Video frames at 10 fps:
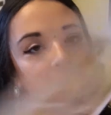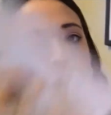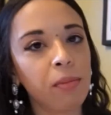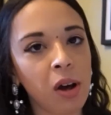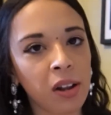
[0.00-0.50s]

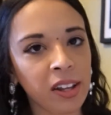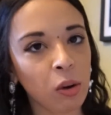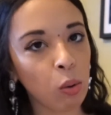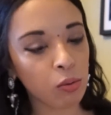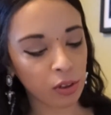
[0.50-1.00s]
I'm not like
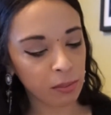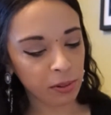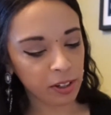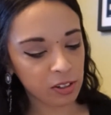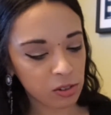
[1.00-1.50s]
overly
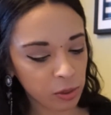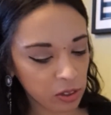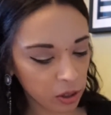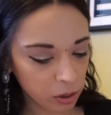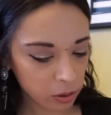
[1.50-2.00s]
pleased with
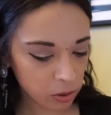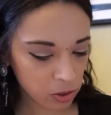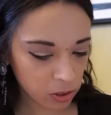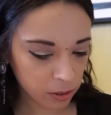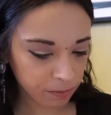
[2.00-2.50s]
those.